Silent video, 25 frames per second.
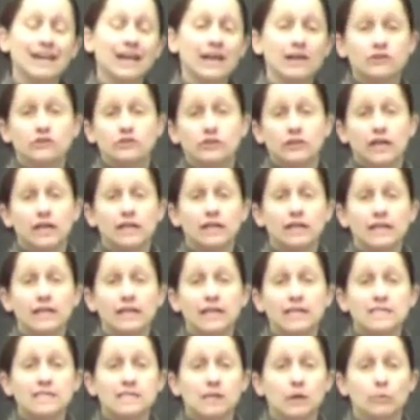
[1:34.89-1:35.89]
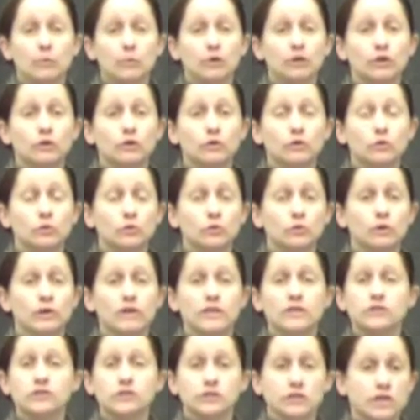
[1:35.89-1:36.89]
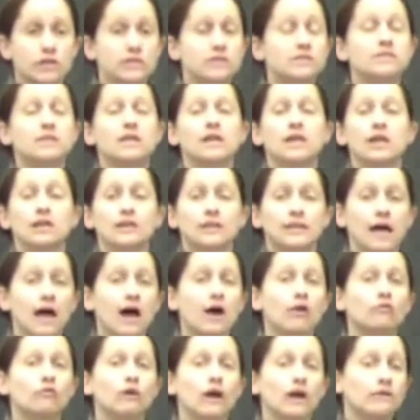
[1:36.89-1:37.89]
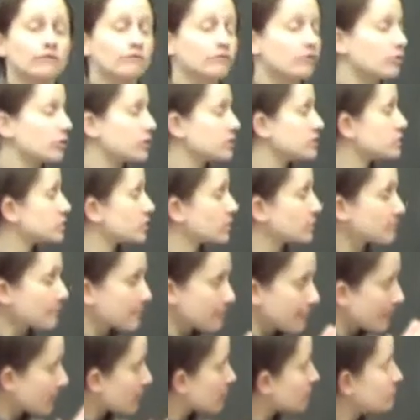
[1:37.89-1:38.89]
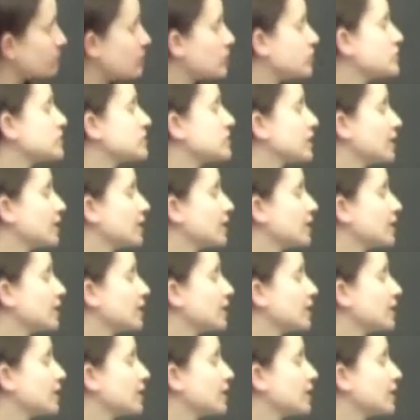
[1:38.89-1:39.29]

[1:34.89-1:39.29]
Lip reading: And you're not going to get someone who is just not right for it. So very